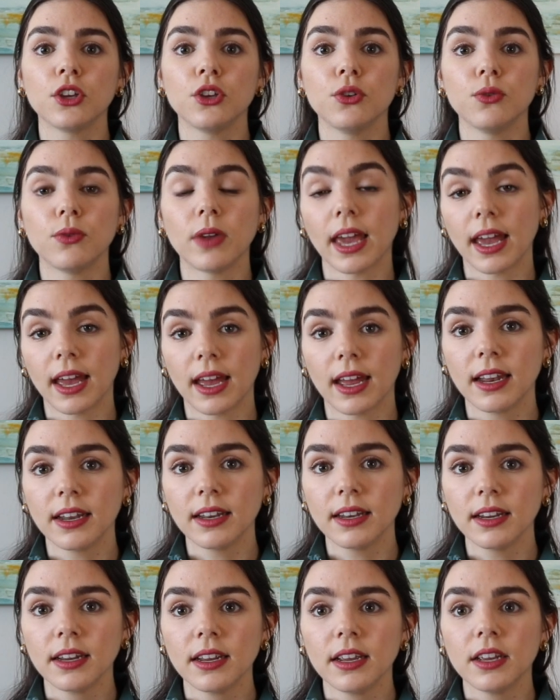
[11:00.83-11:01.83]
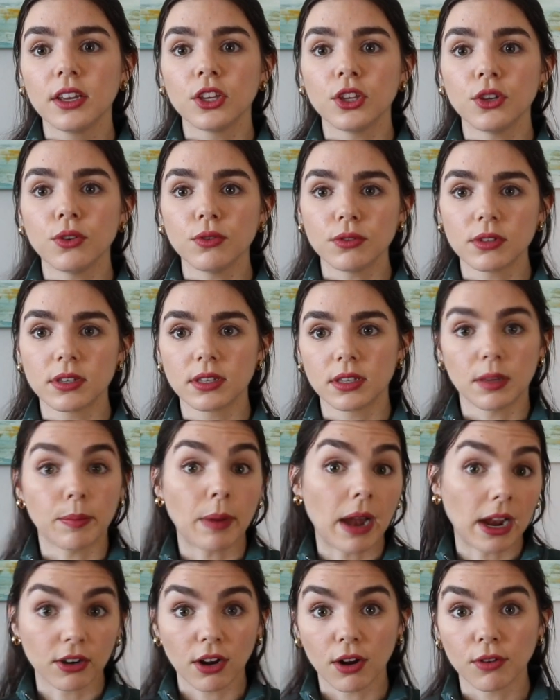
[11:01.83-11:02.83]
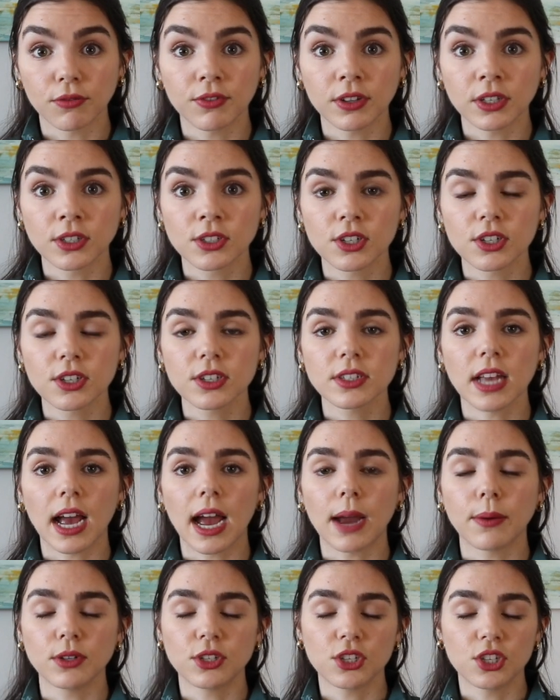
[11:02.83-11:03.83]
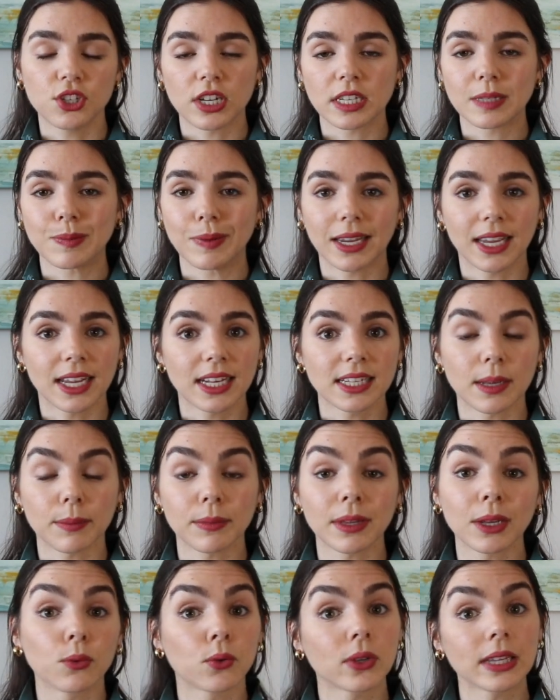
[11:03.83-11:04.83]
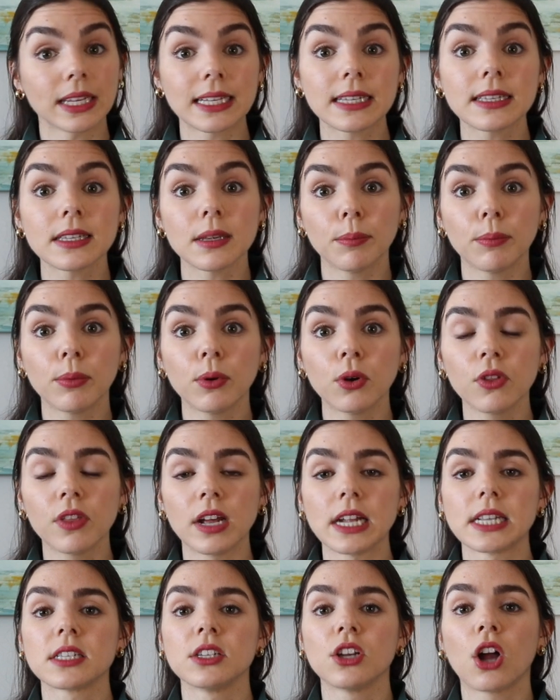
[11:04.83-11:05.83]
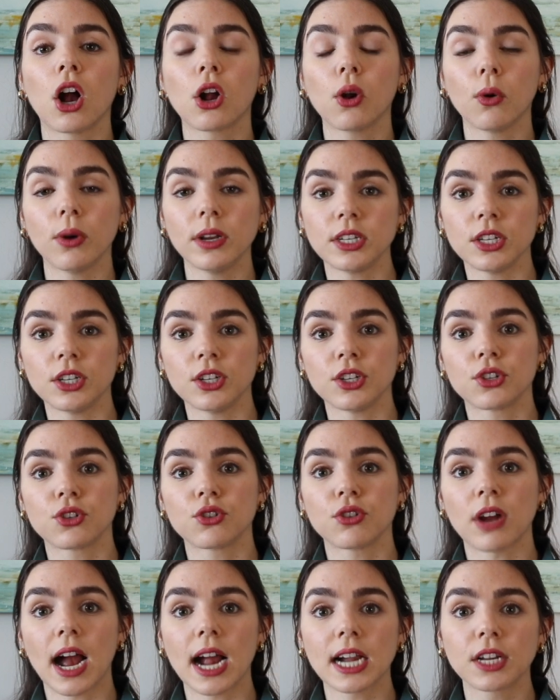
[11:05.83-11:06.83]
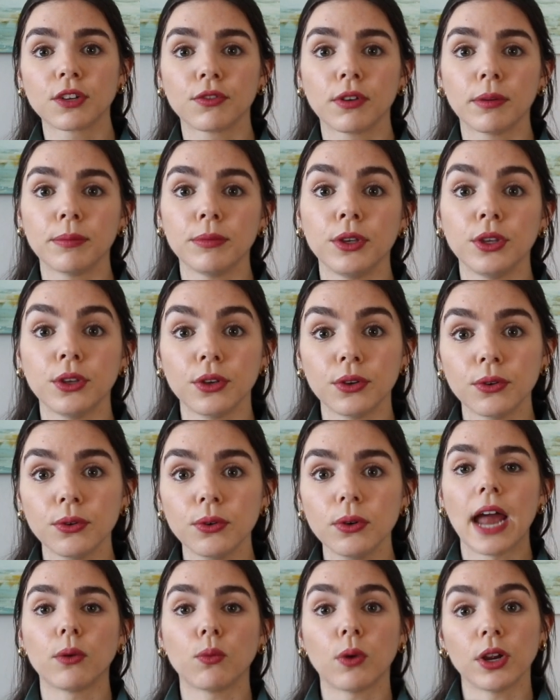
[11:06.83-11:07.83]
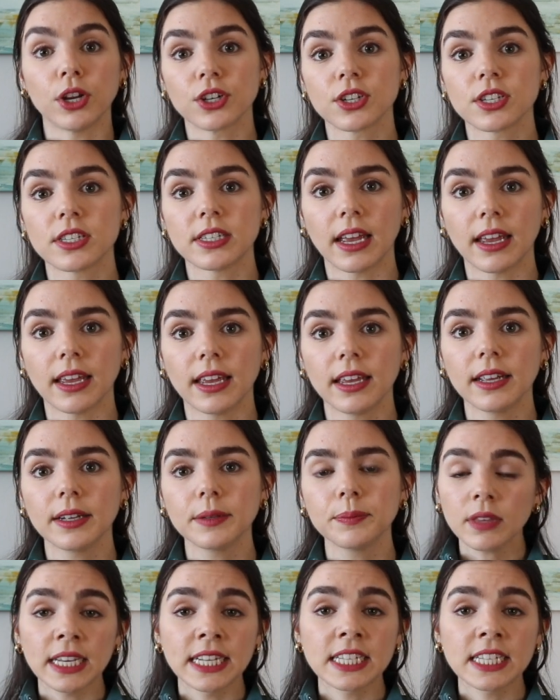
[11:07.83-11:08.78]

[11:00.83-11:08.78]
you can use the background filters. I would suggest picking something really simple that's not going to distract from you and what you're saying saying.